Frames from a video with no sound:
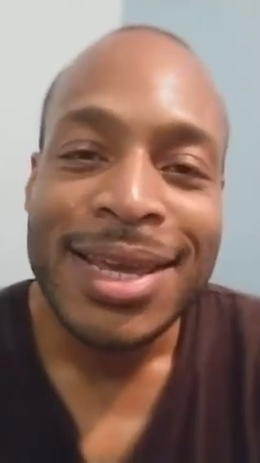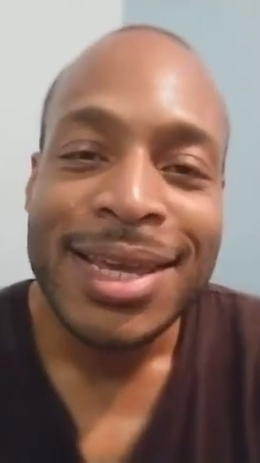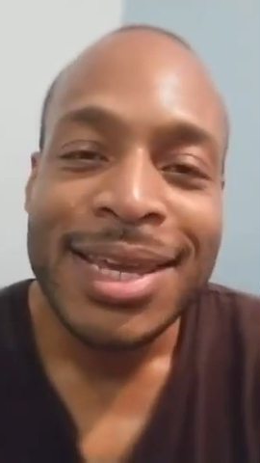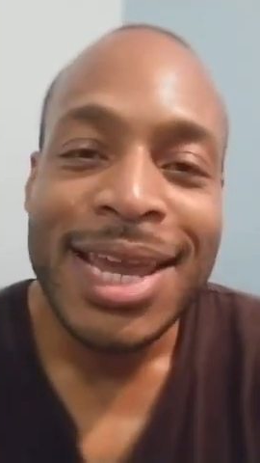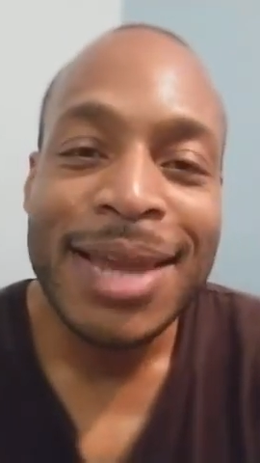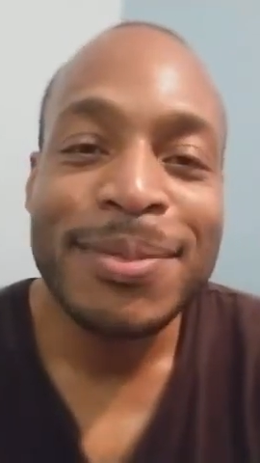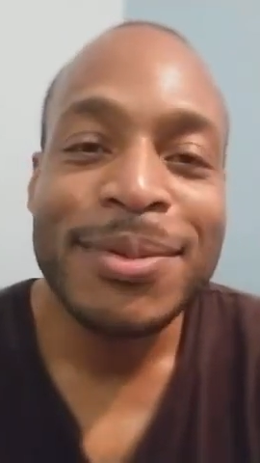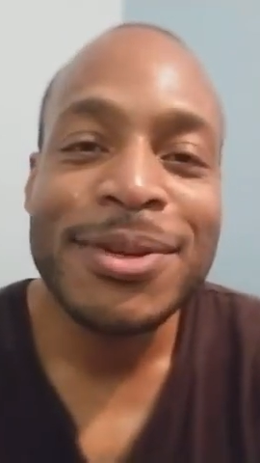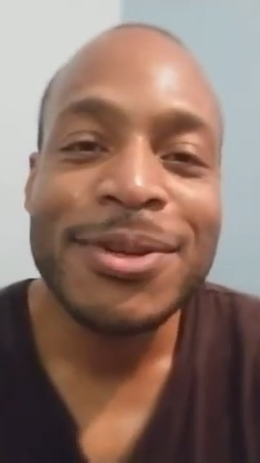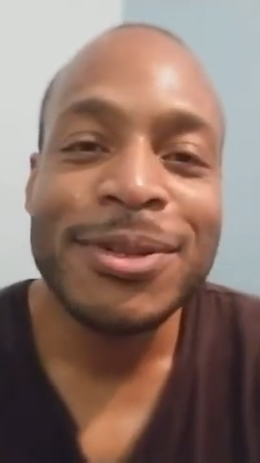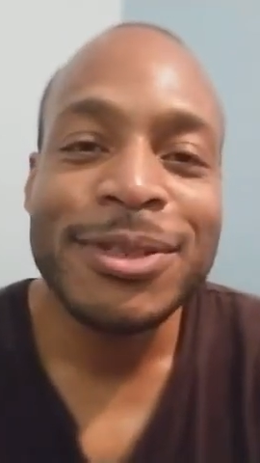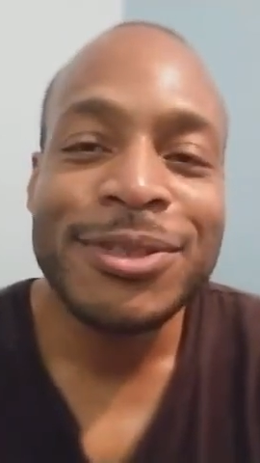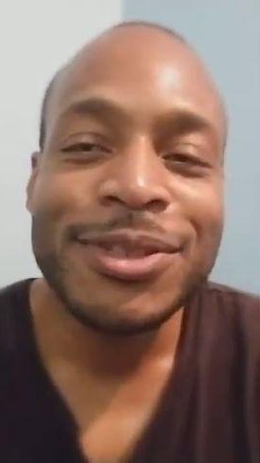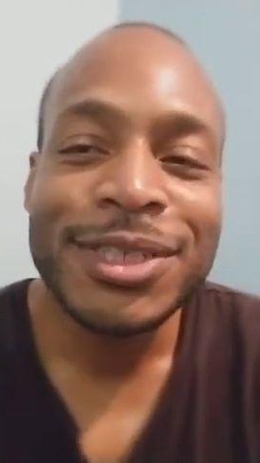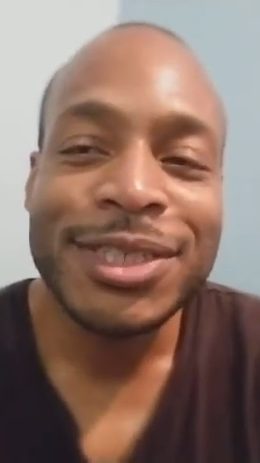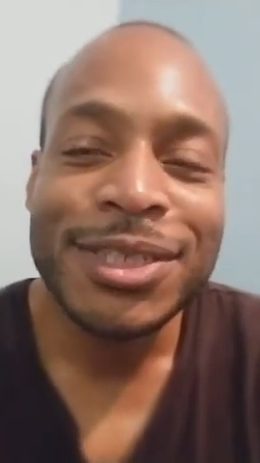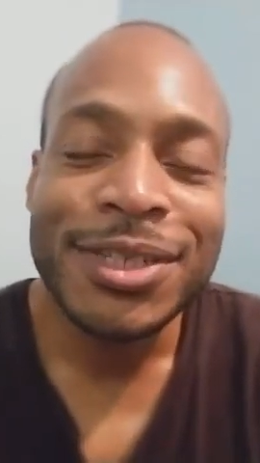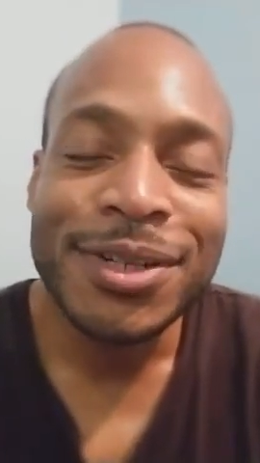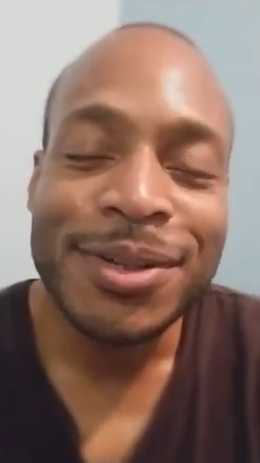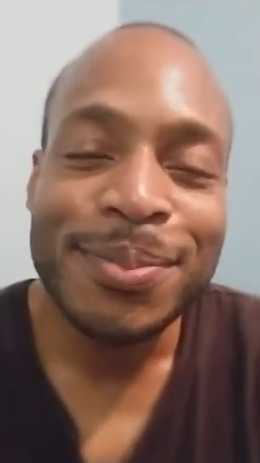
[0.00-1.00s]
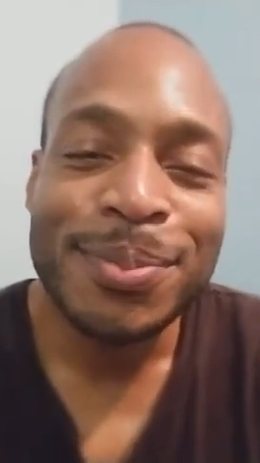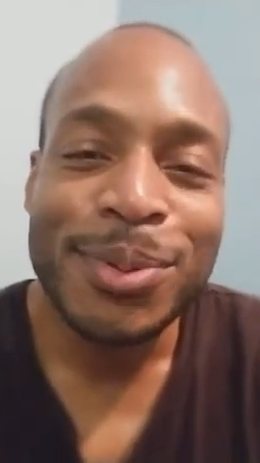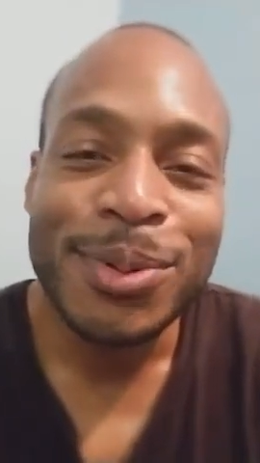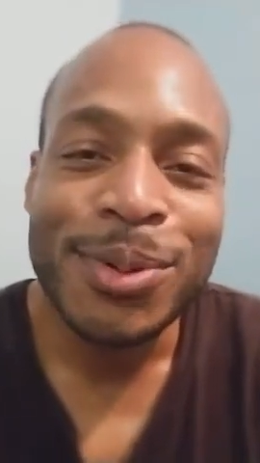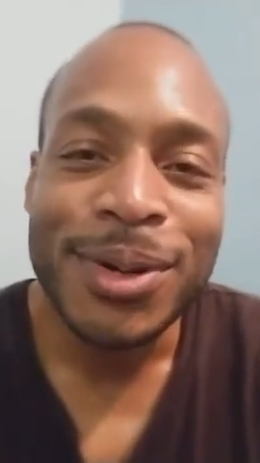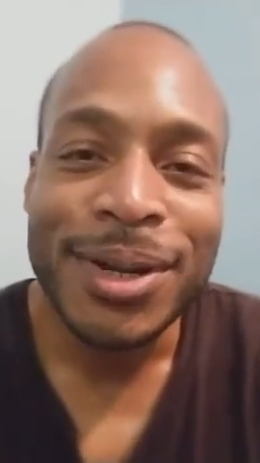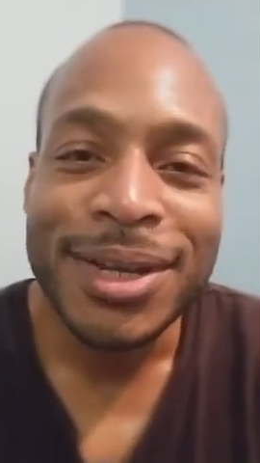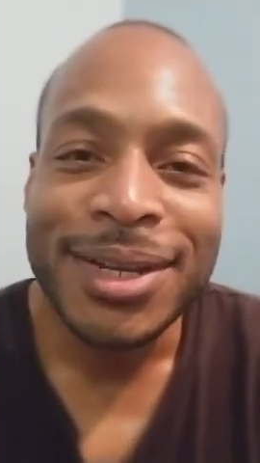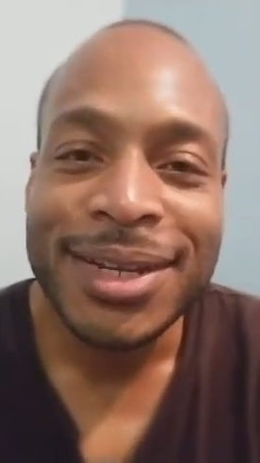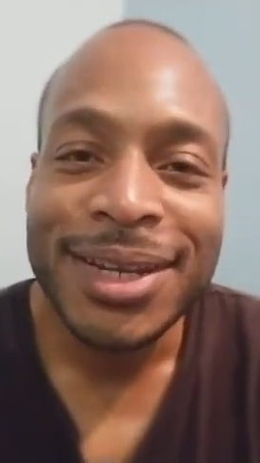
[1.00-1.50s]
keep the nutrition on
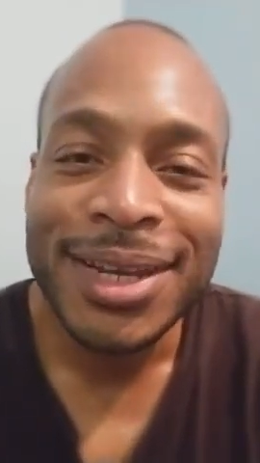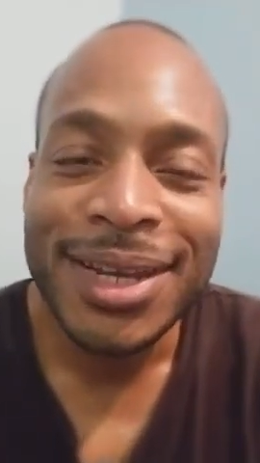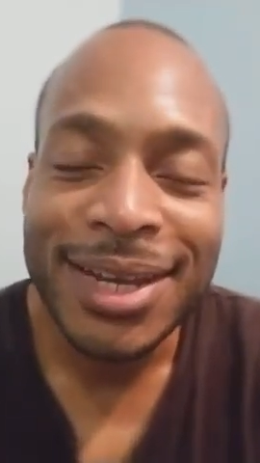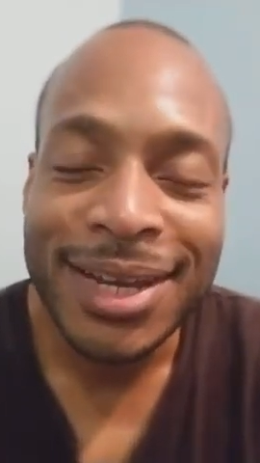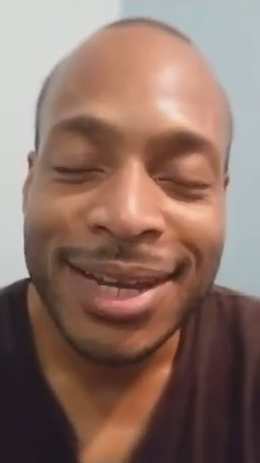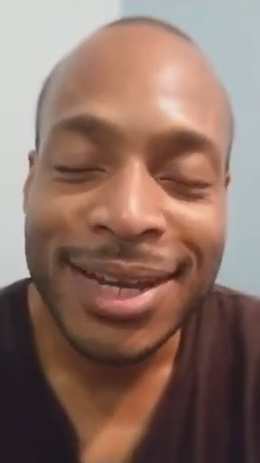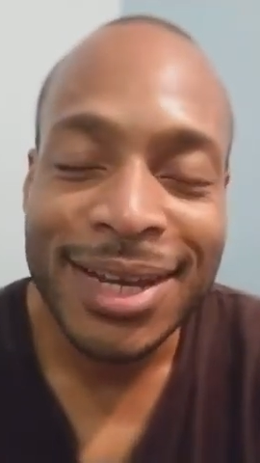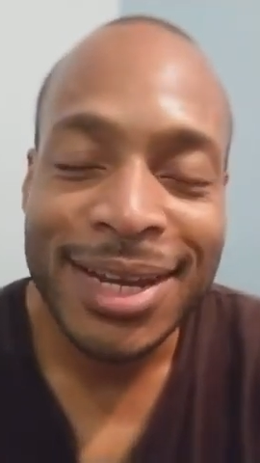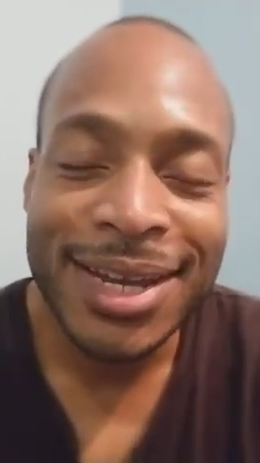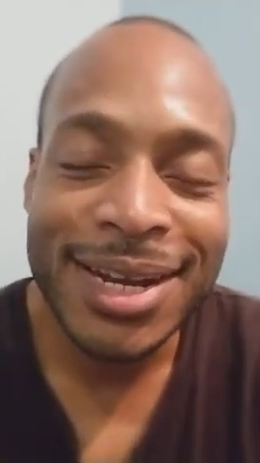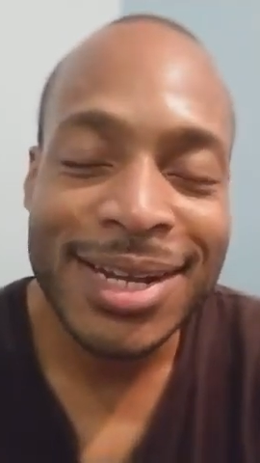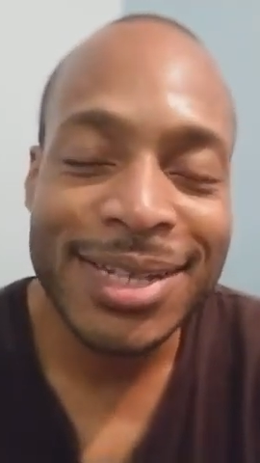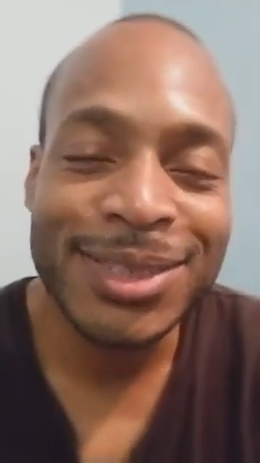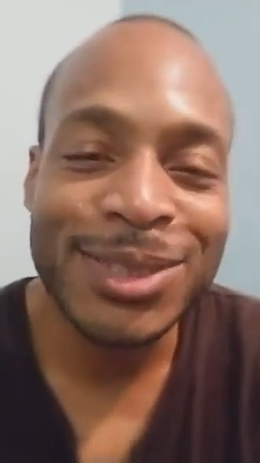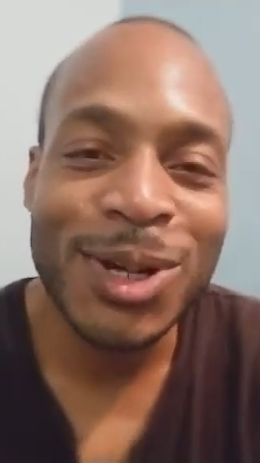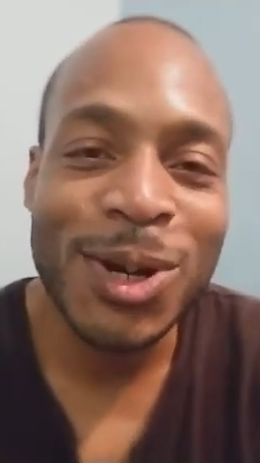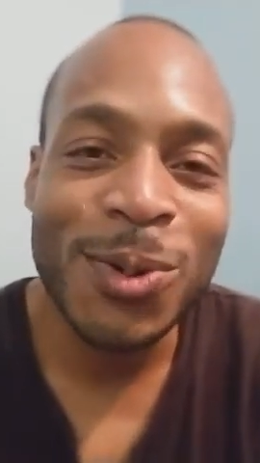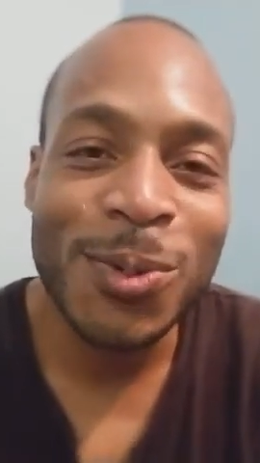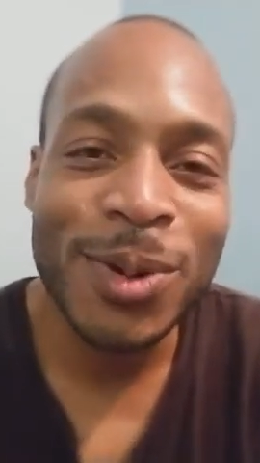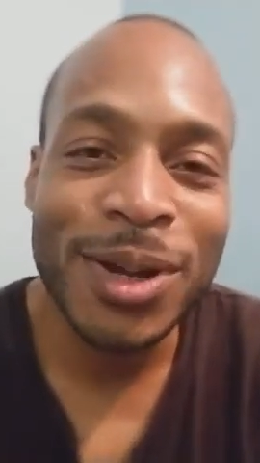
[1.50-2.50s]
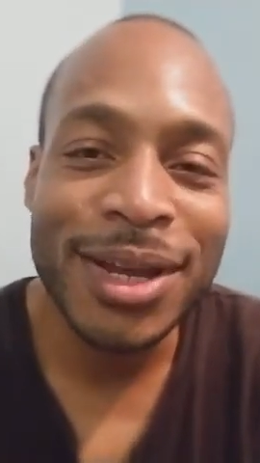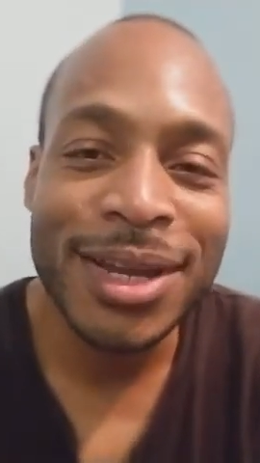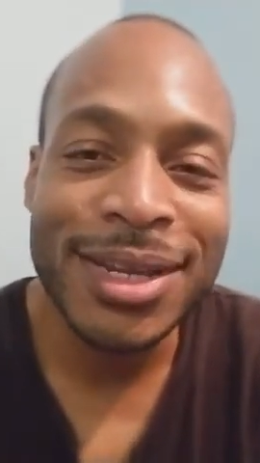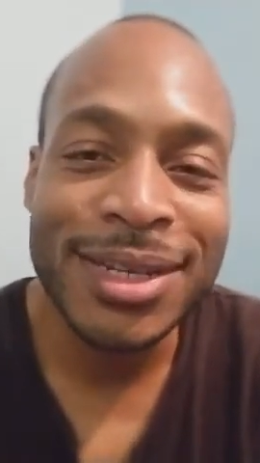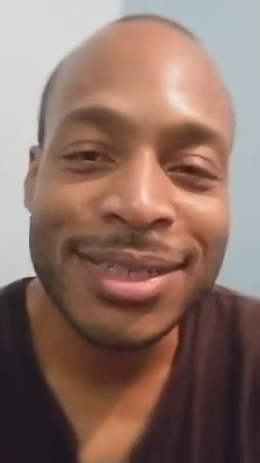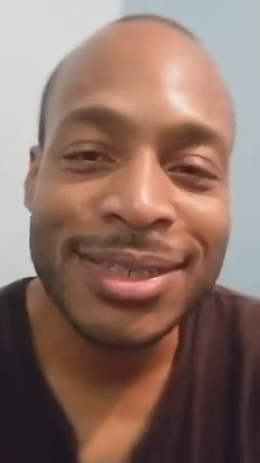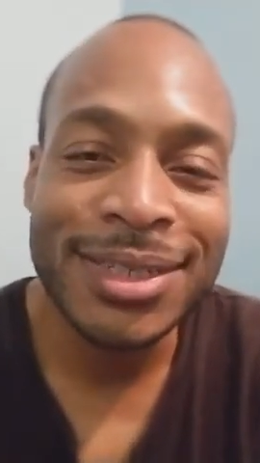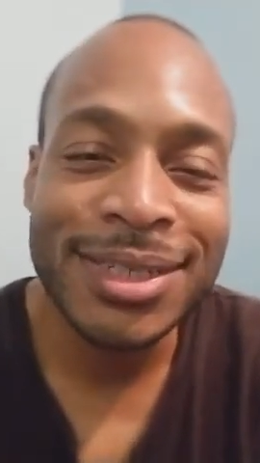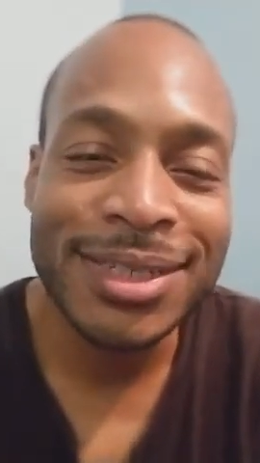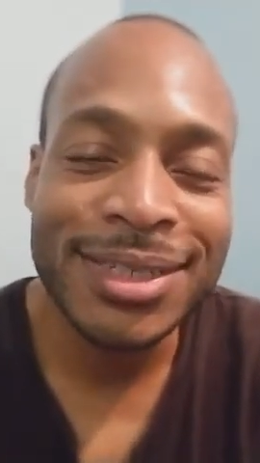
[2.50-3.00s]
point, and as always,